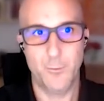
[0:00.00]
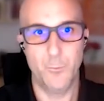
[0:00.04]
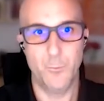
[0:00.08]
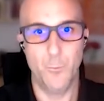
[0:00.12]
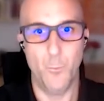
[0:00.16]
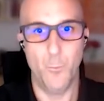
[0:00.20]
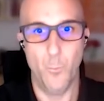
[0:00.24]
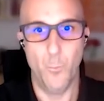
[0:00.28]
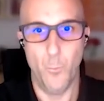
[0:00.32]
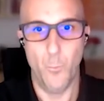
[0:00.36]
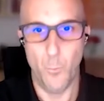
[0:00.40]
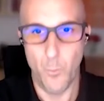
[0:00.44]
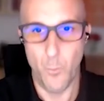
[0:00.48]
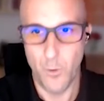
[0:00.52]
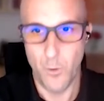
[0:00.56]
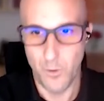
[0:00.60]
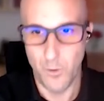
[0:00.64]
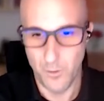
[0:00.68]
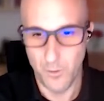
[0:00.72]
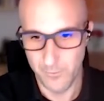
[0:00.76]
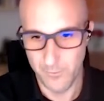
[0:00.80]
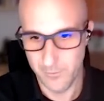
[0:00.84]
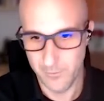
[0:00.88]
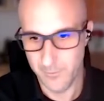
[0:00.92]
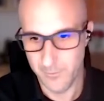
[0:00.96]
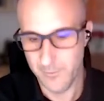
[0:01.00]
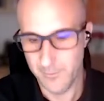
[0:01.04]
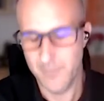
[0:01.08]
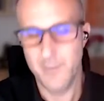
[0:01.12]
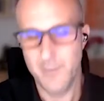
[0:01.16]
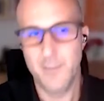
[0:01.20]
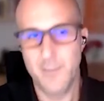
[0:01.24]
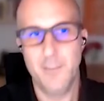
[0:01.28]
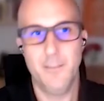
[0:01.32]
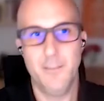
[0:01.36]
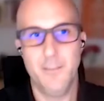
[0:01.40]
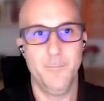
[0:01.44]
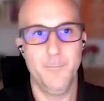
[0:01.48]
to want
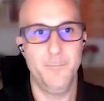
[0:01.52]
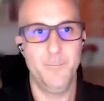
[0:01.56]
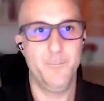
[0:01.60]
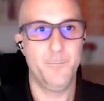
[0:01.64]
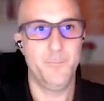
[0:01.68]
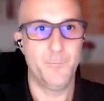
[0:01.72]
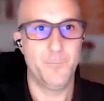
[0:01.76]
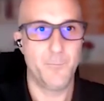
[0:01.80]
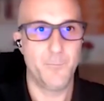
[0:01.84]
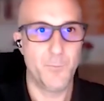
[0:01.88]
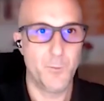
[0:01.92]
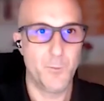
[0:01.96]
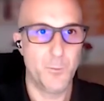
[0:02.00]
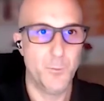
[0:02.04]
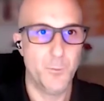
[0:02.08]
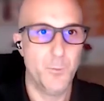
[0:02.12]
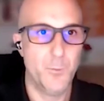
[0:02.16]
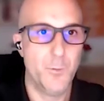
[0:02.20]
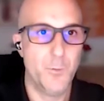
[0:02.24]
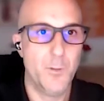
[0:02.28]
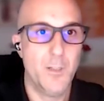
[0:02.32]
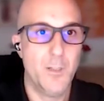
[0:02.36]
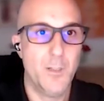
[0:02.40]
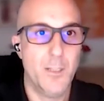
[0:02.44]
to